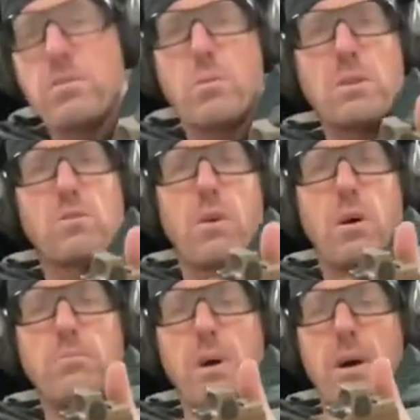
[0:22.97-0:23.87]
is what it's
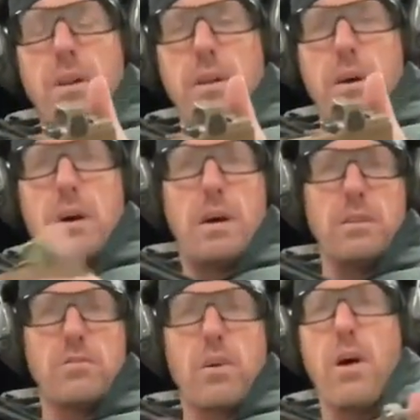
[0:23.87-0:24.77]
called, on, uh, on
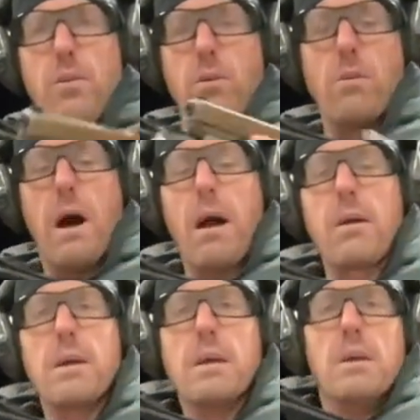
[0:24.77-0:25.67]
this other Glock.